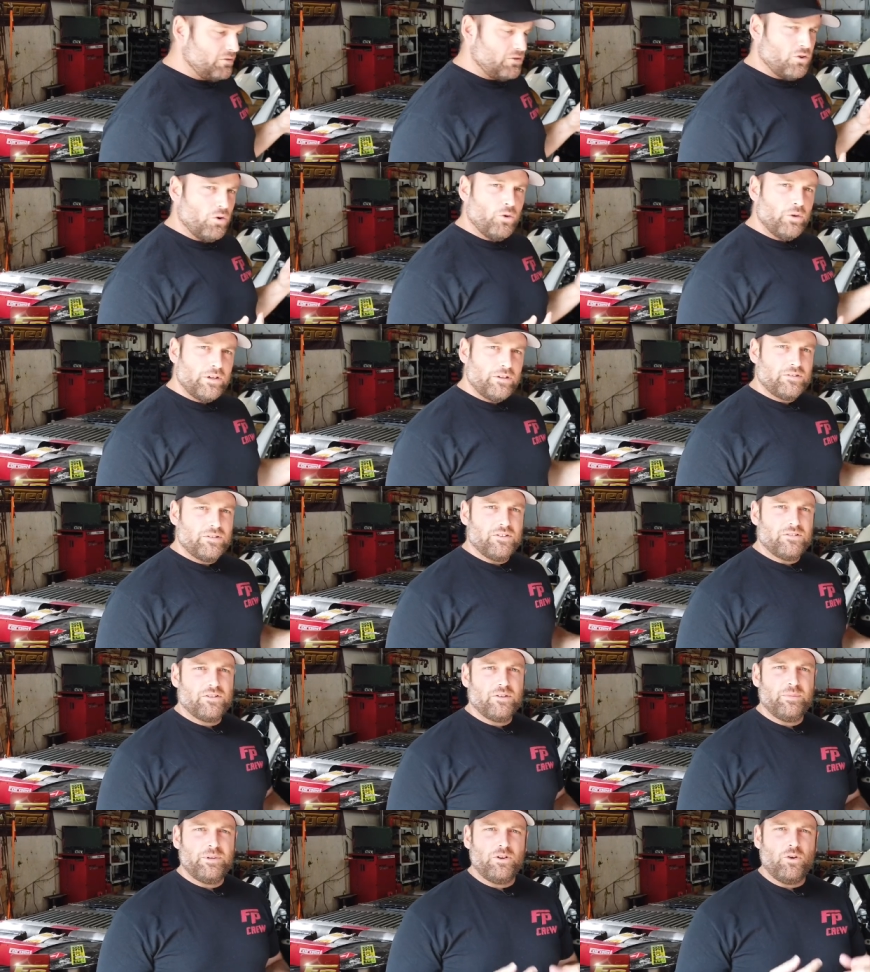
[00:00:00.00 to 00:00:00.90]
cooling
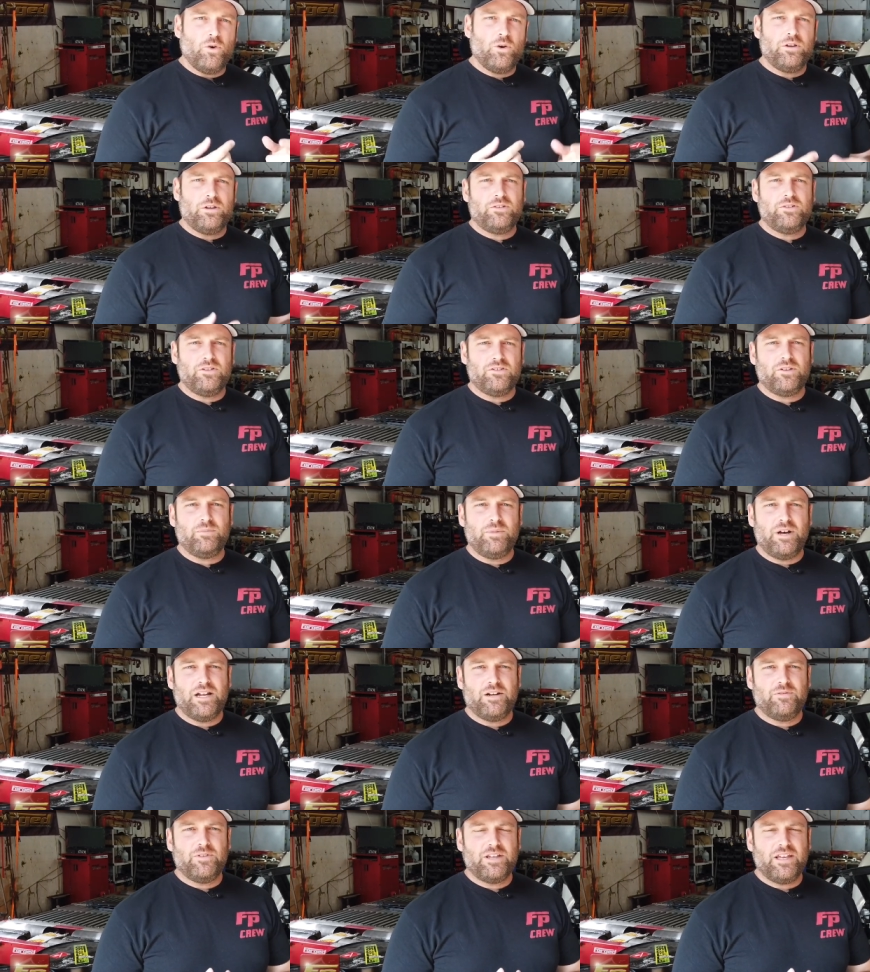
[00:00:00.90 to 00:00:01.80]
system and oiling system
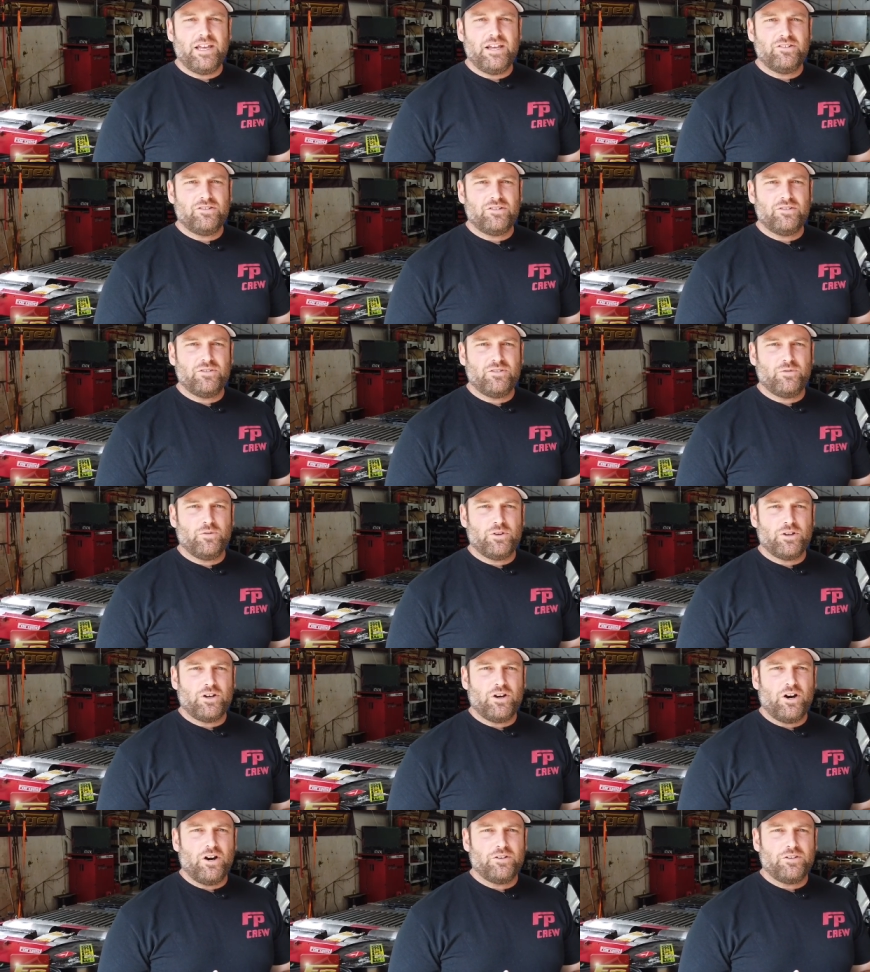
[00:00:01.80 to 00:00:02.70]
modifications for
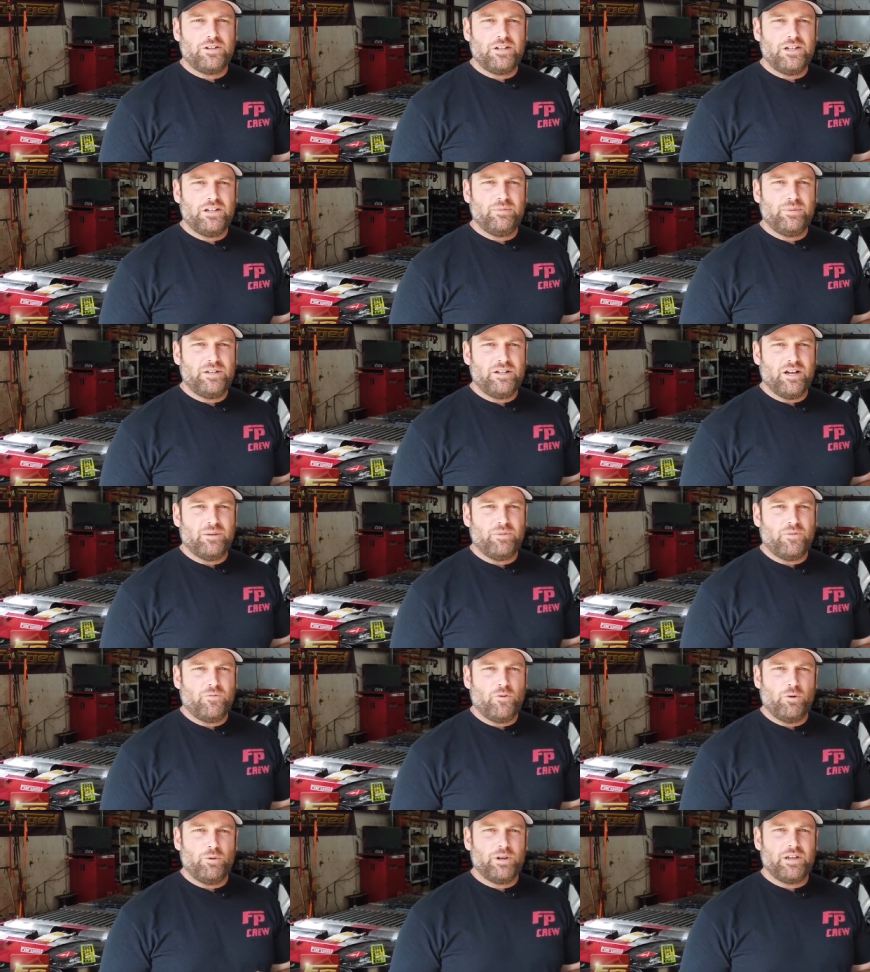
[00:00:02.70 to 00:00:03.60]
the car that need to be done
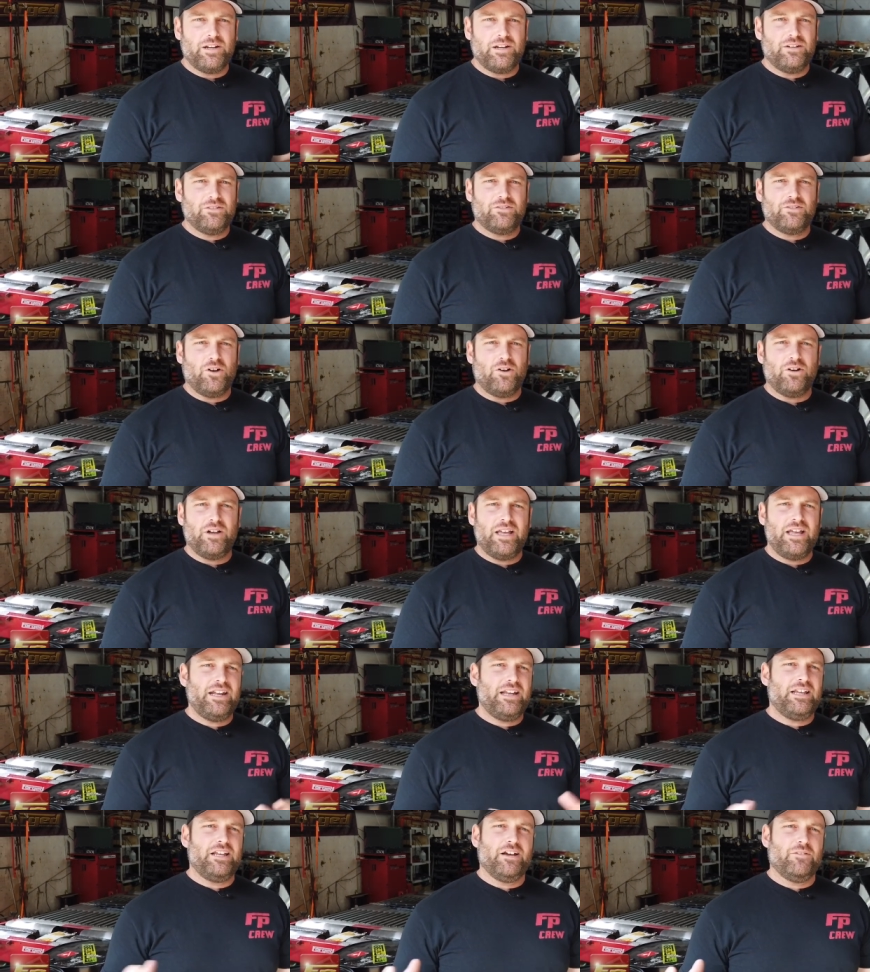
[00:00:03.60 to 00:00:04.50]
before we can install
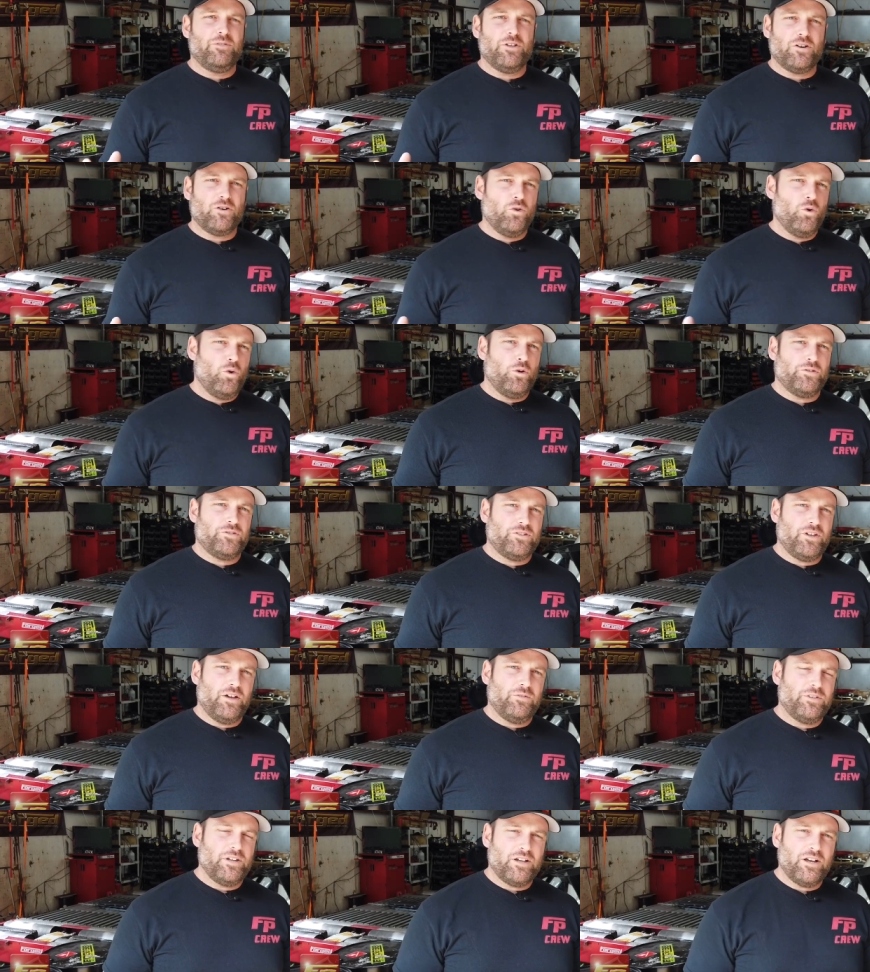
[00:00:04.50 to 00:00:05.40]
any of the cool
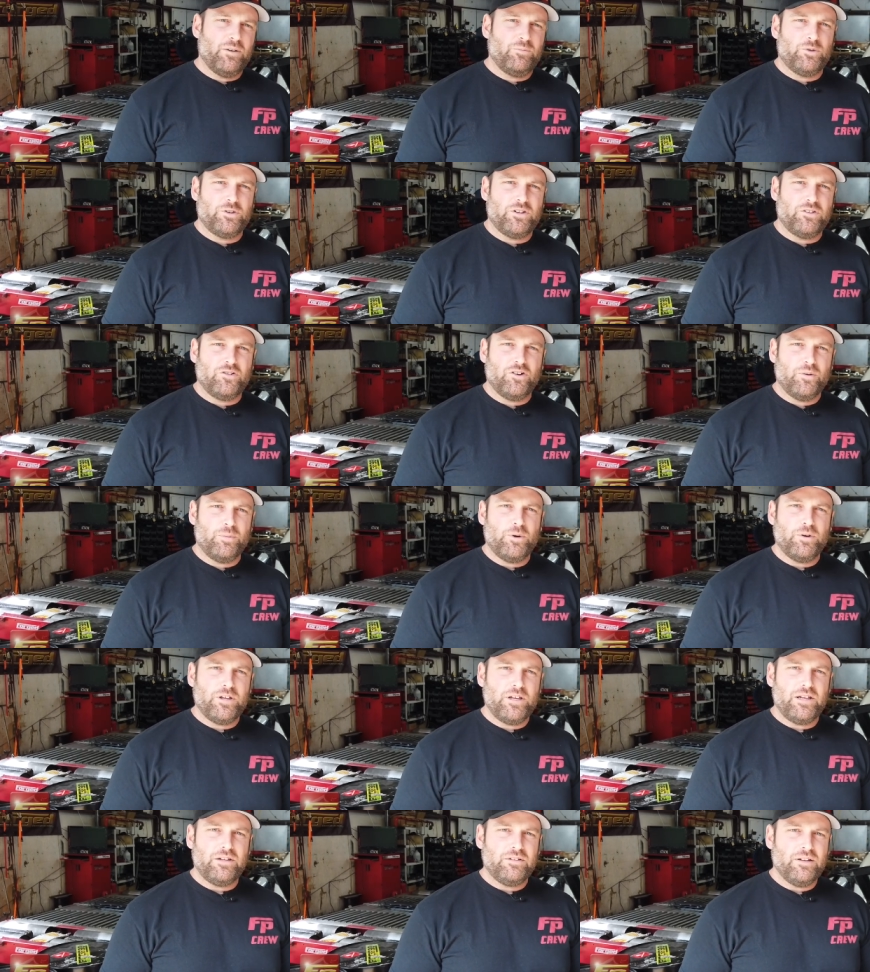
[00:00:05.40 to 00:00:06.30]
stuff that come with the
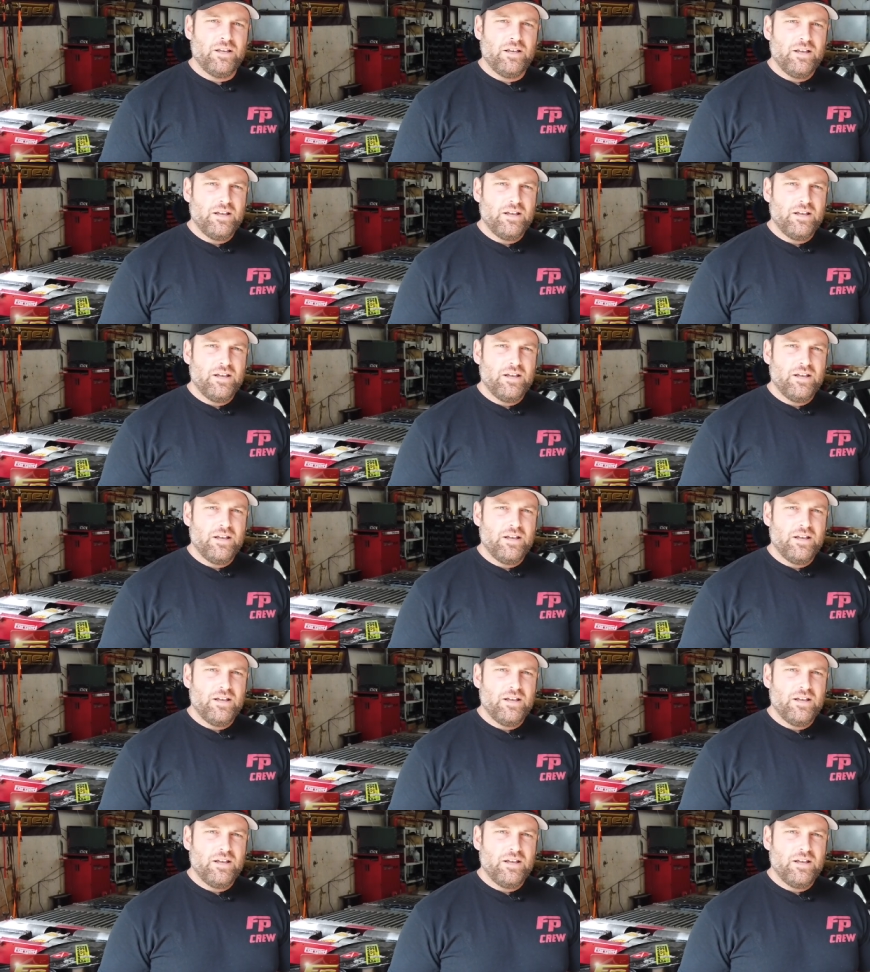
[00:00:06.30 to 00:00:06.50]
turbo kit.